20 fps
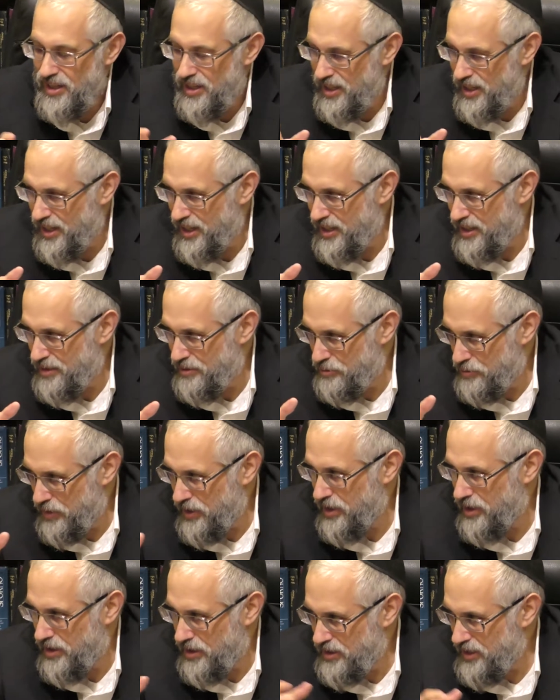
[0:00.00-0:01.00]
a tree
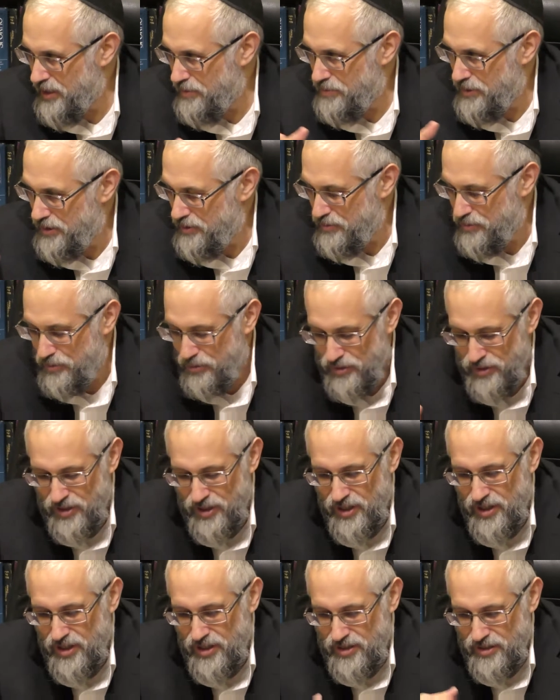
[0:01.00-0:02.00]
that does not bear fruit.
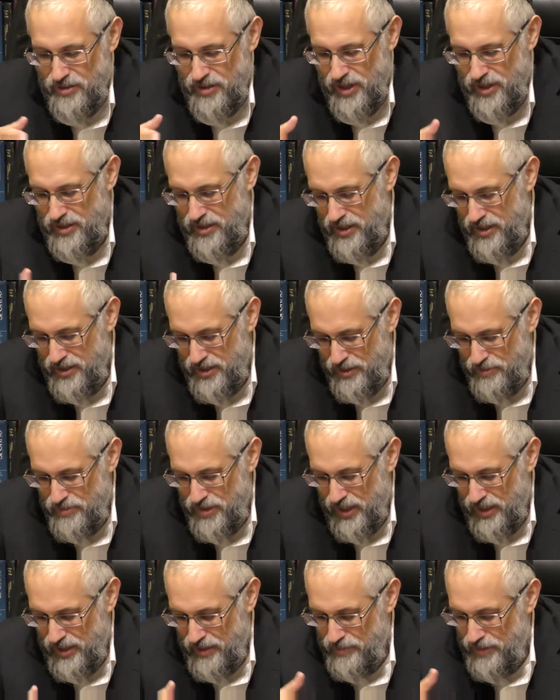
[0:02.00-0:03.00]
So then it seems
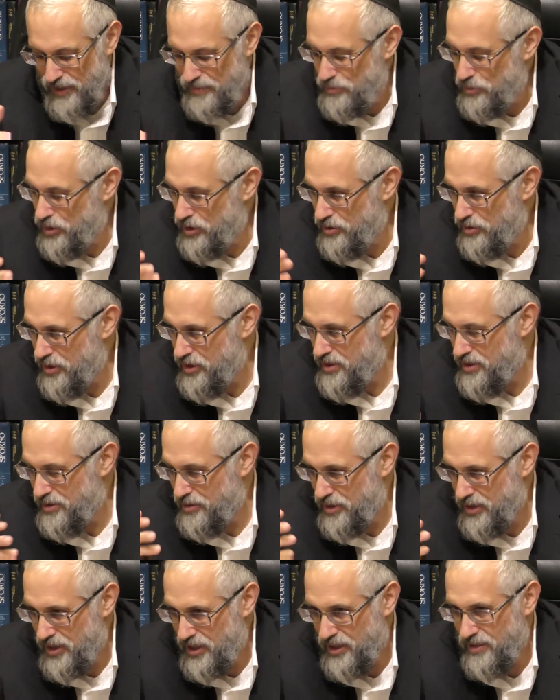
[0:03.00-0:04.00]
that they make more noise. The
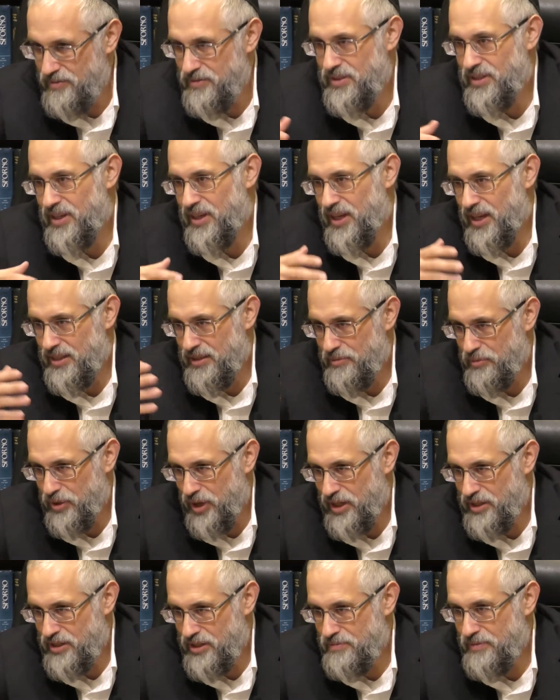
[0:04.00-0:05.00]
leaves and the
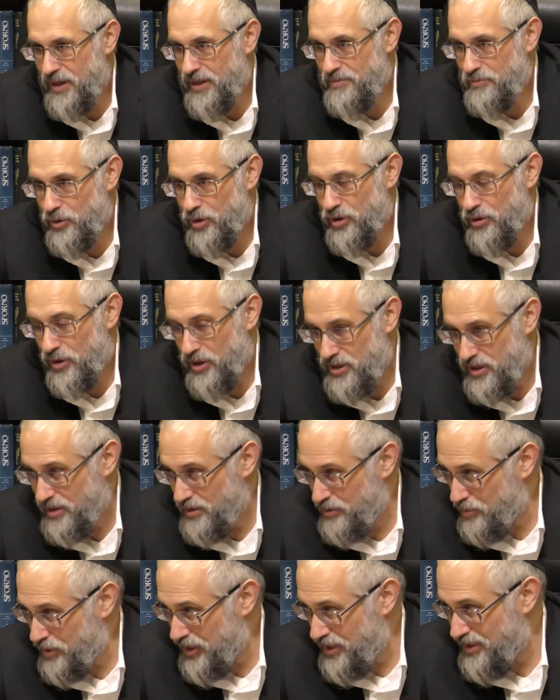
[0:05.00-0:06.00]
branches make more noise in
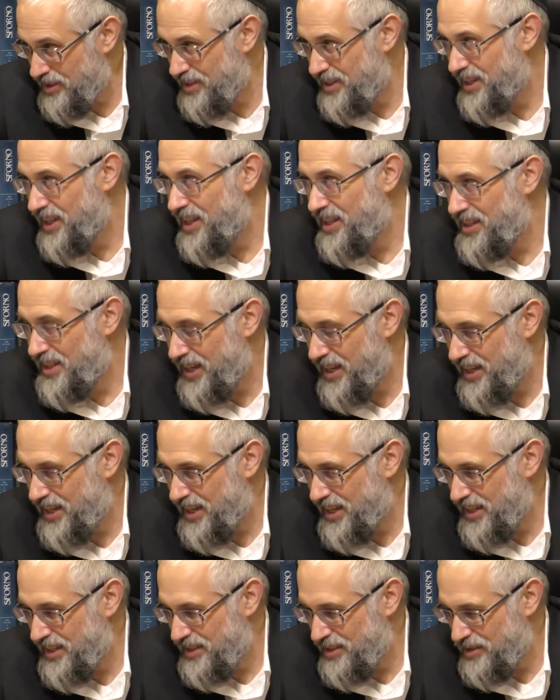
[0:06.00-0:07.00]
the wind than
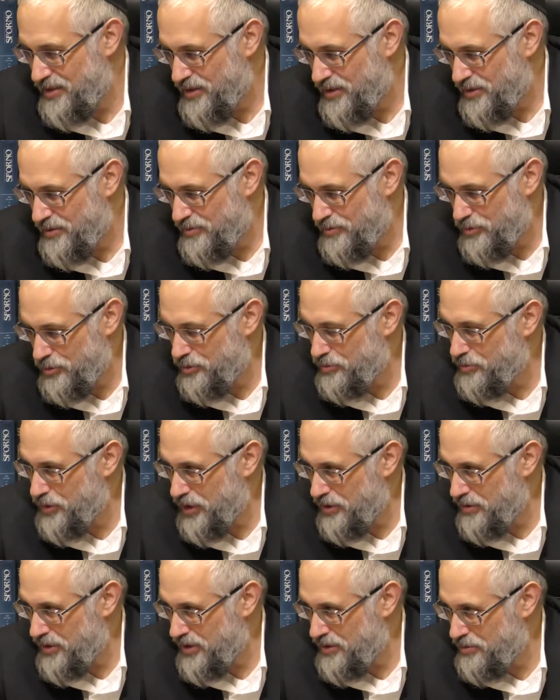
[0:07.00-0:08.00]
a
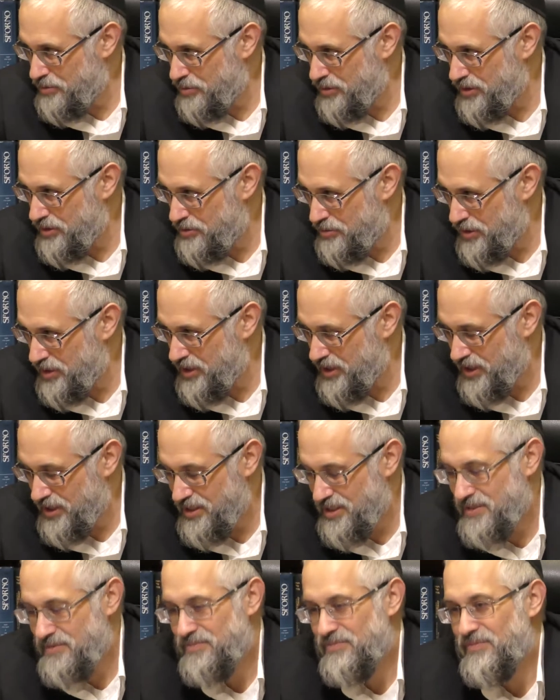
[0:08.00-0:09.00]
fruit-bearing tree
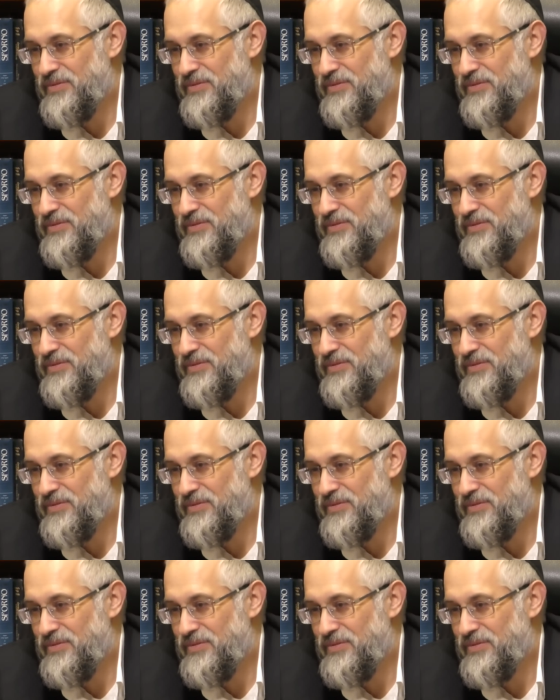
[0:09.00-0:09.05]
does.